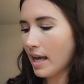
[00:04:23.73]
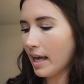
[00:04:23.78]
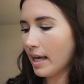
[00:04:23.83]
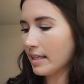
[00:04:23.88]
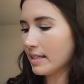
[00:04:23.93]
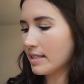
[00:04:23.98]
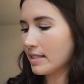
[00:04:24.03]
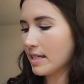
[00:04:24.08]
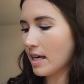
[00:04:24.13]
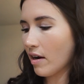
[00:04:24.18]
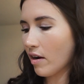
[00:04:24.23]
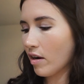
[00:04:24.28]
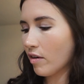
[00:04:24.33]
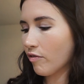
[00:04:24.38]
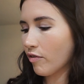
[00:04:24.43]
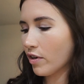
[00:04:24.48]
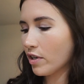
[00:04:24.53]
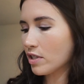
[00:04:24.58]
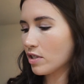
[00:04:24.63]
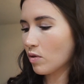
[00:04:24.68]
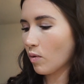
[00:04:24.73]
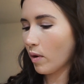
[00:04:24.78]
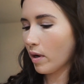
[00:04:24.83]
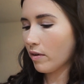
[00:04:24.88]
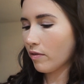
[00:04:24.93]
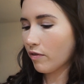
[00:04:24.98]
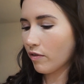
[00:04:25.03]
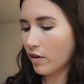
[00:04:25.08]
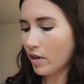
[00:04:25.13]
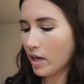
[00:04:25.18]
It's dairy-free,
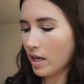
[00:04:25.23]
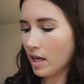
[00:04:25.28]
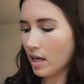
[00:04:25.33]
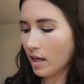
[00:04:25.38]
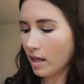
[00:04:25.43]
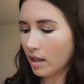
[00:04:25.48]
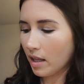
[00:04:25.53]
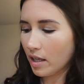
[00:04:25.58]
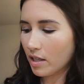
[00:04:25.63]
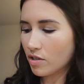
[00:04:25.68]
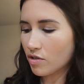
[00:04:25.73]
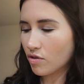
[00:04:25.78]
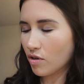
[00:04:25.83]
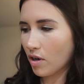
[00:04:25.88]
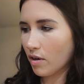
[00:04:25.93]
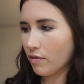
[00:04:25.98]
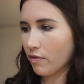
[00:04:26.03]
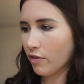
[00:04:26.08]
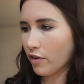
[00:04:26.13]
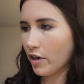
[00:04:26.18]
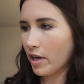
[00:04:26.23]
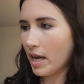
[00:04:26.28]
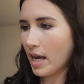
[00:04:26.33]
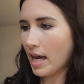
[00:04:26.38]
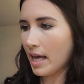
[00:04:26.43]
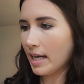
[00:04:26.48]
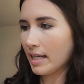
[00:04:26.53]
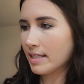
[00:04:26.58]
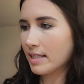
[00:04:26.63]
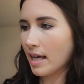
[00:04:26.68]
soy-free, cholesterol-free,
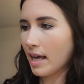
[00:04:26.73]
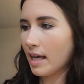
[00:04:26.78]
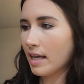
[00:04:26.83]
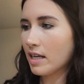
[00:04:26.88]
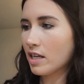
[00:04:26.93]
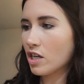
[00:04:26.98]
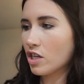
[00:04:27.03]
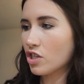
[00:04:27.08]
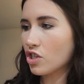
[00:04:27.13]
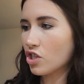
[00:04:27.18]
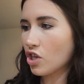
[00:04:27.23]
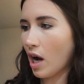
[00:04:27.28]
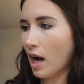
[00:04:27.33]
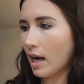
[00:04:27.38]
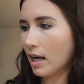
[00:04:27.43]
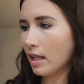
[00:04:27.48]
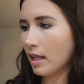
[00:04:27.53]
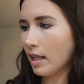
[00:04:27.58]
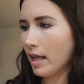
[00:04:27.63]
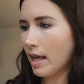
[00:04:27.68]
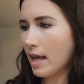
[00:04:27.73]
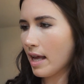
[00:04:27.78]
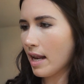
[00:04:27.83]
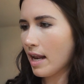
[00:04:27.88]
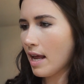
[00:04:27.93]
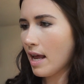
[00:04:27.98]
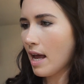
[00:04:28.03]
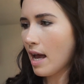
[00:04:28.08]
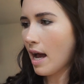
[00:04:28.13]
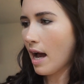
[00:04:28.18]
and it's in chocolate.
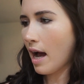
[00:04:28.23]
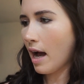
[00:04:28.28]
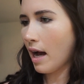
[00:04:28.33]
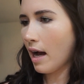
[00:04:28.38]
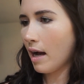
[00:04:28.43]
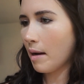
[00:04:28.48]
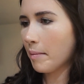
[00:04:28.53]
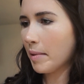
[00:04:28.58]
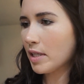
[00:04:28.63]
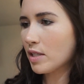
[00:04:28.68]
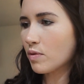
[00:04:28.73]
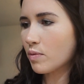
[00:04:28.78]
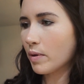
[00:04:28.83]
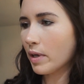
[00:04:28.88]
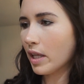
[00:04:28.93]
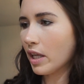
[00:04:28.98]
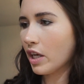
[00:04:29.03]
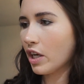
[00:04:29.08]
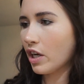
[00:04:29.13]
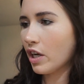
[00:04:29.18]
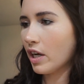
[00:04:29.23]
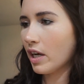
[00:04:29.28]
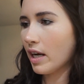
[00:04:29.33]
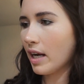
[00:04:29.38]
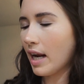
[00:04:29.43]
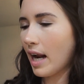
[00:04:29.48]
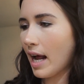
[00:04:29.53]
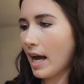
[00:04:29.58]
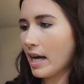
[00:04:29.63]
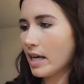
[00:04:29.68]
Um, it's really good.
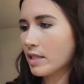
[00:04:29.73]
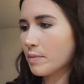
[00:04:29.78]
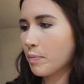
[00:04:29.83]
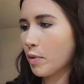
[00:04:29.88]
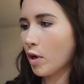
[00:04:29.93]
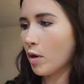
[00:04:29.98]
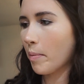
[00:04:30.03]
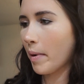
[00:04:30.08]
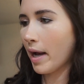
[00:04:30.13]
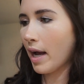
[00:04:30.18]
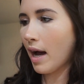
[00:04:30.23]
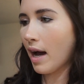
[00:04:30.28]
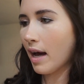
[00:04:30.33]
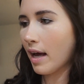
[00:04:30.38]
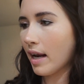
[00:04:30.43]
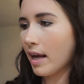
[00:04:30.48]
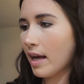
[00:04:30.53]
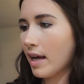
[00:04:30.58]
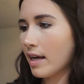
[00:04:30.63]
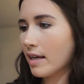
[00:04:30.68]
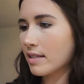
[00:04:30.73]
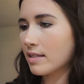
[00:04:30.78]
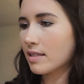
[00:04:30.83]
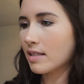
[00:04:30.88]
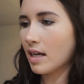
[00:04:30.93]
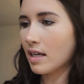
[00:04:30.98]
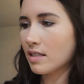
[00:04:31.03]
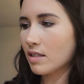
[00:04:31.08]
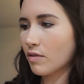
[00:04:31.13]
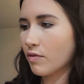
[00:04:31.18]
It has probiotics,
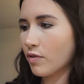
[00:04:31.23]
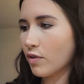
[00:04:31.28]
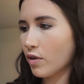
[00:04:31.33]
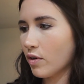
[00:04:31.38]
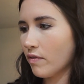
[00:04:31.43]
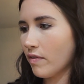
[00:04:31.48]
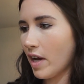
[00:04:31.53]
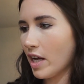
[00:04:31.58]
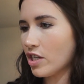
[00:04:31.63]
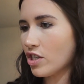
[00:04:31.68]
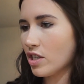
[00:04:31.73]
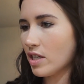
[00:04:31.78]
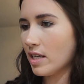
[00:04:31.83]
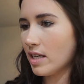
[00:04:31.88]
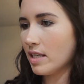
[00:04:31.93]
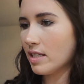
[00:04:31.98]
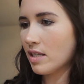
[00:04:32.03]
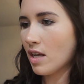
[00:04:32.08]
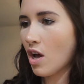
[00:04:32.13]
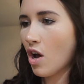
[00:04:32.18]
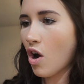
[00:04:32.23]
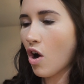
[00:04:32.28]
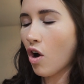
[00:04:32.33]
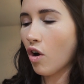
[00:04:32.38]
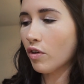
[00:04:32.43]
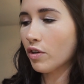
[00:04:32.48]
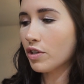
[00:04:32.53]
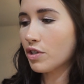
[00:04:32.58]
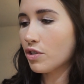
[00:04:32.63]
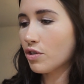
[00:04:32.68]
tons of fruit and veggies,
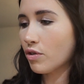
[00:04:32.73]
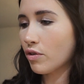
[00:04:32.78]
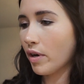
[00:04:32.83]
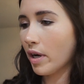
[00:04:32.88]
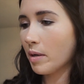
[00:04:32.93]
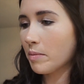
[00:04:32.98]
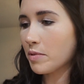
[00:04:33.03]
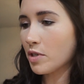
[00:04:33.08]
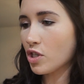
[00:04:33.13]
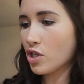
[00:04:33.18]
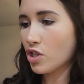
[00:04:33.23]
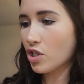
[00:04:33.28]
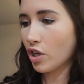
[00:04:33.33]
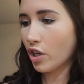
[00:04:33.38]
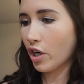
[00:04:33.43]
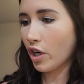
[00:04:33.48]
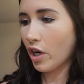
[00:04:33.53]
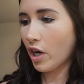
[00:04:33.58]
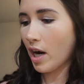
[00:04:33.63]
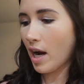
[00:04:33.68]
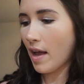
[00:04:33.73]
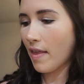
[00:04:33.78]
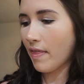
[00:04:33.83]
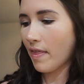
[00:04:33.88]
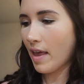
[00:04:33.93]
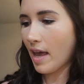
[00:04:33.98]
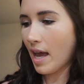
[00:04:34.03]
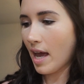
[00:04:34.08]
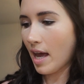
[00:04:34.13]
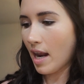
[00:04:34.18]
only two grams of sugar,
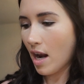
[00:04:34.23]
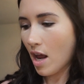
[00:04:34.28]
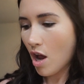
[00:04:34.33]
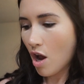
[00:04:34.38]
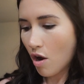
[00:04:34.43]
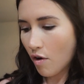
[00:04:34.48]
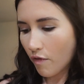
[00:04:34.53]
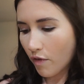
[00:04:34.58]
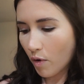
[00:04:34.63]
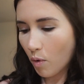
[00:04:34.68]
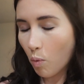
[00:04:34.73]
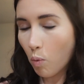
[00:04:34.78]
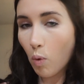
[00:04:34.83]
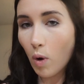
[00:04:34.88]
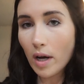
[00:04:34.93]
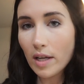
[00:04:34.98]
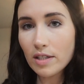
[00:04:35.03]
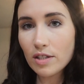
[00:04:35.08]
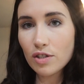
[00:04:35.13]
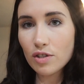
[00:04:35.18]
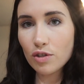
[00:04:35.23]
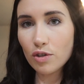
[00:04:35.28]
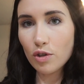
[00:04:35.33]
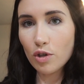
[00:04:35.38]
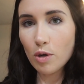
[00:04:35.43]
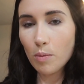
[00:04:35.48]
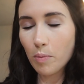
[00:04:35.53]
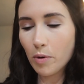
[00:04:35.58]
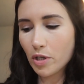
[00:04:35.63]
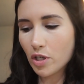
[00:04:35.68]
and then for one
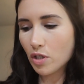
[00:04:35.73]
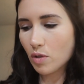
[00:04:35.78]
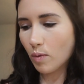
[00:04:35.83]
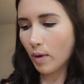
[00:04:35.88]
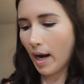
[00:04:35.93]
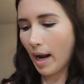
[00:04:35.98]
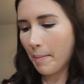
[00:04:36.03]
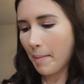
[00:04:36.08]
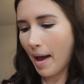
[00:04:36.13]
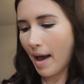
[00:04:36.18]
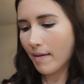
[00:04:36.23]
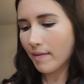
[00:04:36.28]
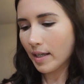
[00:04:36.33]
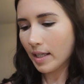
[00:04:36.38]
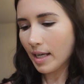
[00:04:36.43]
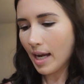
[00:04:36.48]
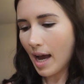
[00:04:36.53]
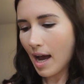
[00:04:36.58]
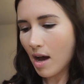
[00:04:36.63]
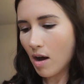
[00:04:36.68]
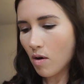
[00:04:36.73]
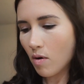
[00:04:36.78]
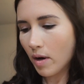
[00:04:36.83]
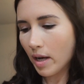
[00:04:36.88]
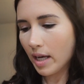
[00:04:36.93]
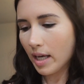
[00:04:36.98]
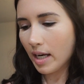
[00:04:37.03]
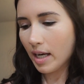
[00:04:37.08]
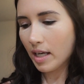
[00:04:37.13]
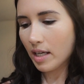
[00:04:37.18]
scoop, which is what I'm having
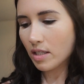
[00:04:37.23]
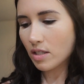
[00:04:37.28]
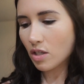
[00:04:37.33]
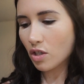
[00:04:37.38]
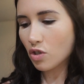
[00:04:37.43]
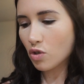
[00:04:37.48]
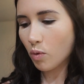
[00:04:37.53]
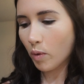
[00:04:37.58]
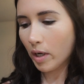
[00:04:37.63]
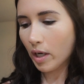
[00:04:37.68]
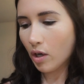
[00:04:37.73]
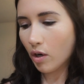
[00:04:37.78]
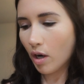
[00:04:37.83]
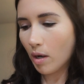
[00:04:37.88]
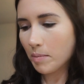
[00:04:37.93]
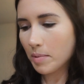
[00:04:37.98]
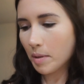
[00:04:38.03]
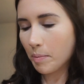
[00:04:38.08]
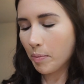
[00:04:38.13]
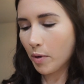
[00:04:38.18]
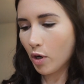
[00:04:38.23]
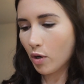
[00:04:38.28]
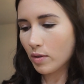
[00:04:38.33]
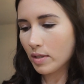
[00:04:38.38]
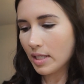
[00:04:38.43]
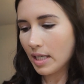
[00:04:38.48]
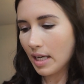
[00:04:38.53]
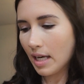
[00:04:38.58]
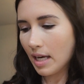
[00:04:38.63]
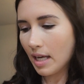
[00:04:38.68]
now, it is 20 grams of
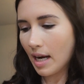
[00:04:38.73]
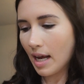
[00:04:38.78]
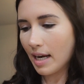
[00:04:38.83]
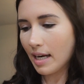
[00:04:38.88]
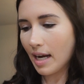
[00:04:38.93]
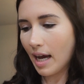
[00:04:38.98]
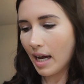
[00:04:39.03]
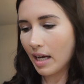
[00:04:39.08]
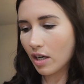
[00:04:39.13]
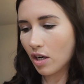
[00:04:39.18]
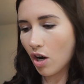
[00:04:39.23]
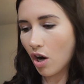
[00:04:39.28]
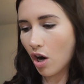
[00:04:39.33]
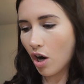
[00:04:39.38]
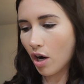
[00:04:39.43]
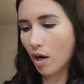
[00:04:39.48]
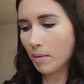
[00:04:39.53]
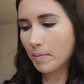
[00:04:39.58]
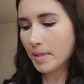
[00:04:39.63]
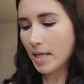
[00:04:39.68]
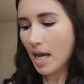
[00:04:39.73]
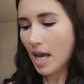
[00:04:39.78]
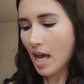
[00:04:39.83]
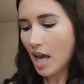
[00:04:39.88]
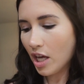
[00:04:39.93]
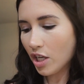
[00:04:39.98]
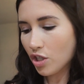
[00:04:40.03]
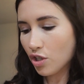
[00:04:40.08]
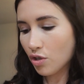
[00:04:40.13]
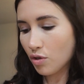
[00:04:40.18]
protein, nine carbs,
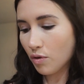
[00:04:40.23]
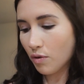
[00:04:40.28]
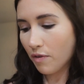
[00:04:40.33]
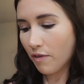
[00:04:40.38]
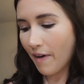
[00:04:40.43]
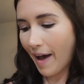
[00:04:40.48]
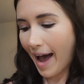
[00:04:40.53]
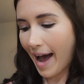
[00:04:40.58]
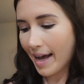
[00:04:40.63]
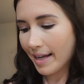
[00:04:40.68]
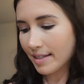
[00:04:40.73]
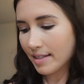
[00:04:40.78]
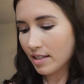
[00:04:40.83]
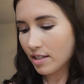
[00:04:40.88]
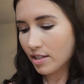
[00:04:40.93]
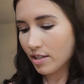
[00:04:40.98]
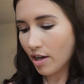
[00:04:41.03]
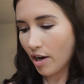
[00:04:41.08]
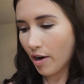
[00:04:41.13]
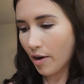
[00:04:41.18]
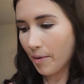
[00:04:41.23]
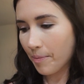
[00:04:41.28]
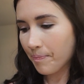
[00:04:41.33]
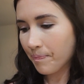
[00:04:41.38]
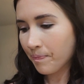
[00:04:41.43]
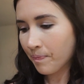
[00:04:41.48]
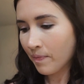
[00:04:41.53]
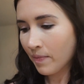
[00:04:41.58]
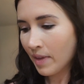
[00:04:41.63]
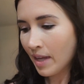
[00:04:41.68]
and two fats. So
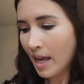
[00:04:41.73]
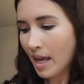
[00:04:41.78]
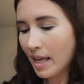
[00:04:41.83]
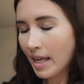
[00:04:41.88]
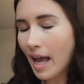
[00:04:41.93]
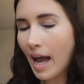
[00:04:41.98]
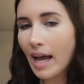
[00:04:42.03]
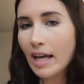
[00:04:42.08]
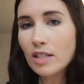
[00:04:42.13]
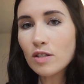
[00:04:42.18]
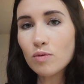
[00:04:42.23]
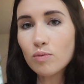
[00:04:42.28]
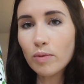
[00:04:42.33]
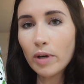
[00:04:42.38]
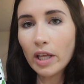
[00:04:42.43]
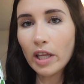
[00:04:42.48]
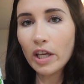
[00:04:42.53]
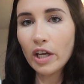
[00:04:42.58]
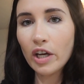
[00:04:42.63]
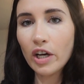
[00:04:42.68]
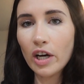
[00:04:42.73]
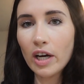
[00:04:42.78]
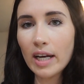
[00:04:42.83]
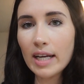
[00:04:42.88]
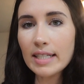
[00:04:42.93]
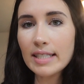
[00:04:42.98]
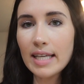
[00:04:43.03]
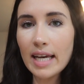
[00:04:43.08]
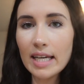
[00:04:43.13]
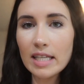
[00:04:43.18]
yeah, it's really good.
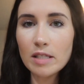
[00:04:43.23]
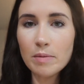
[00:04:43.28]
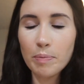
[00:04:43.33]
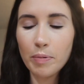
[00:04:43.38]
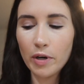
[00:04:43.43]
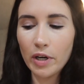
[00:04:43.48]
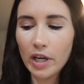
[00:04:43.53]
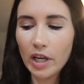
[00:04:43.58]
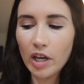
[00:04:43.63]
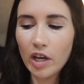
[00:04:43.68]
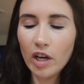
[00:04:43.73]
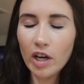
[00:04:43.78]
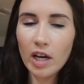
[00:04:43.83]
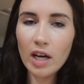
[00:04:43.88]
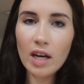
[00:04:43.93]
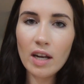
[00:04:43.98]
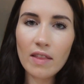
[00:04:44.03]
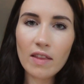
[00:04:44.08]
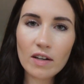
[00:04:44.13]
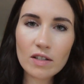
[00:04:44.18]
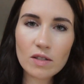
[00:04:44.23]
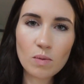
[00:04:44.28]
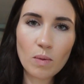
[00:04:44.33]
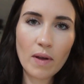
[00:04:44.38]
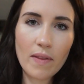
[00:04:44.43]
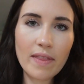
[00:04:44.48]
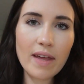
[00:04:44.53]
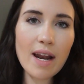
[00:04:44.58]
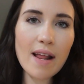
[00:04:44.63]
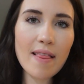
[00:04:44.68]
It tastes pretty good. There's
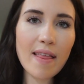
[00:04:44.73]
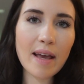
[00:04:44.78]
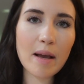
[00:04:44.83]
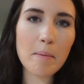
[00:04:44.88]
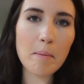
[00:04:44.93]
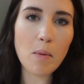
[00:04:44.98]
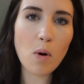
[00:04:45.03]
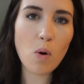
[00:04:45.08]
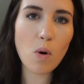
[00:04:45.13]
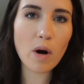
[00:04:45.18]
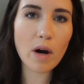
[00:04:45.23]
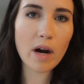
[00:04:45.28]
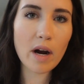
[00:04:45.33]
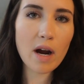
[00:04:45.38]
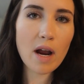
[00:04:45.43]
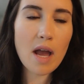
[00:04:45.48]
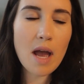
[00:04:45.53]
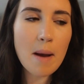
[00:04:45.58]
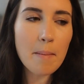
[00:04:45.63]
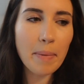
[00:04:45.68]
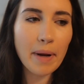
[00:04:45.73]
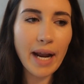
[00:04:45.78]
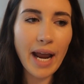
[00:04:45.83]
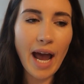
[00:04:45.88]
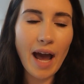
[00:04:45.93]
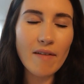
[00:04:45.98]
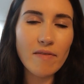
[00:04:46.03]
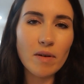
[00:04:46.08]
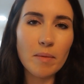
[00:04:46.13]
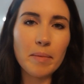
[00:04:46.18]
one that I like more, but I
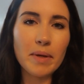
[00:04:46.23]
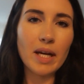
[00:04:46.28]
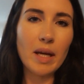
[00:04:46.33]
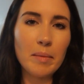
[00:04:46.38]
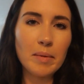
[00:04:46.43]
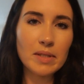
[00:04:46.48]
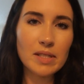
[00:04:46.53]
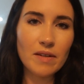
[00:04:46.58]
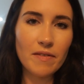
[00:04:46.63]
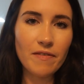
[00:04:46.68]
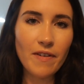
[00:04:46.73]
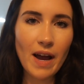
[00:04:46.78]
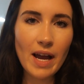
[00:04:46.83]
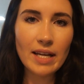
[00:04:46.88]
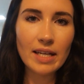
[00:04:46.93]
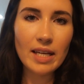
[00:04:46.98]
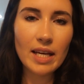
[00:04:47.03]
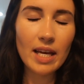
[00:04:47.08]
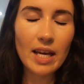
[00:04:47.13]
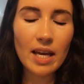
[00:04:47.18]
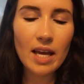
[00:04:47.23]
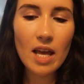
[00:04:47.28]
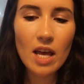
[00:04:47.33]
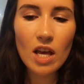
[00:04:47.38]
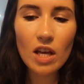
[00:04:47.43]
haven't been able to find it.